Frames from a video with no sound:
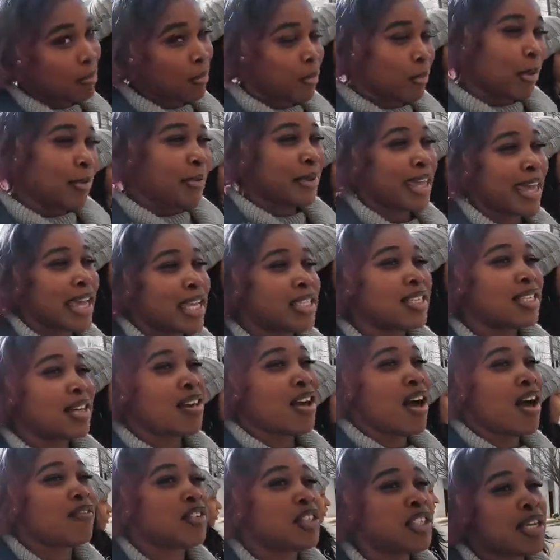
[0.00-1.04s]
when we get to
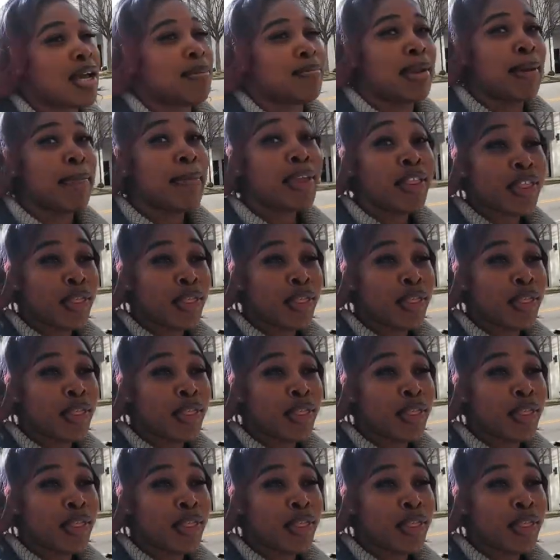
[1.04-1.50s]
coffee shop number